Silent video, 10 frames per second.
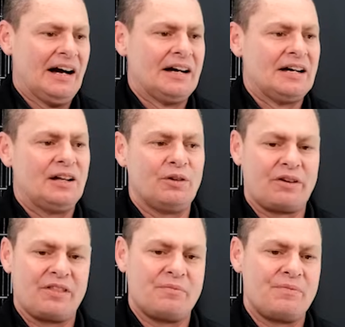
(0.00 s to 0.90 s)
A lot
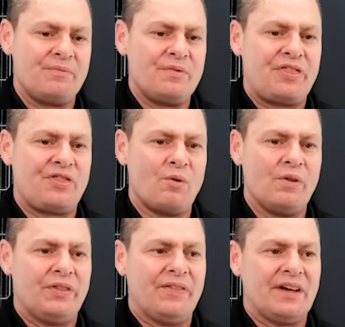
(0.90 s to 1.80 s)
of them
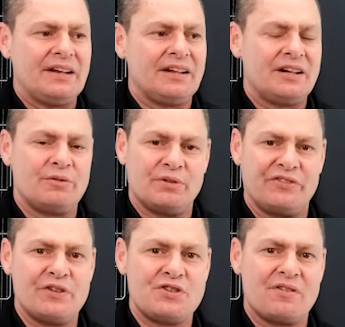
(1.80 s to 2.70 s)
thought that they needed a
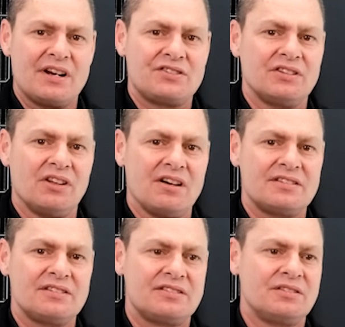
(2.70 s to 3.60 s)
refrigeration
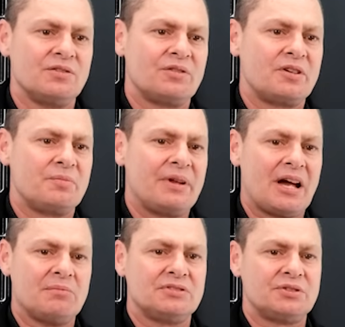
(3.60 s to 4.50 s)
license in order to be
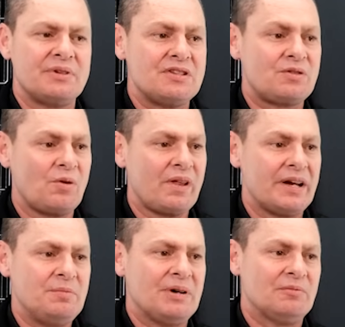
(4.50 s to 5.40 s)
able to install a
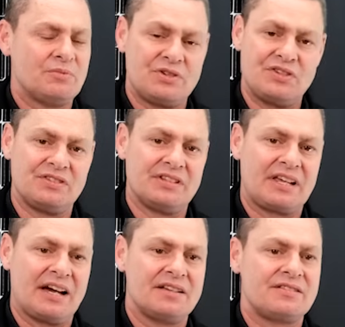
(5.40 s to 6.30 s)
heat pump, which isn't the
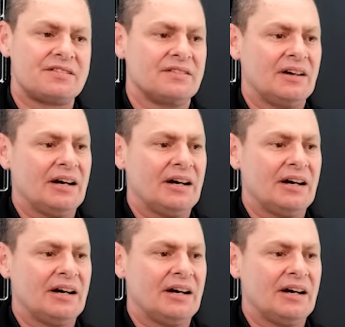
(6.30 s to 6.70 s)
case.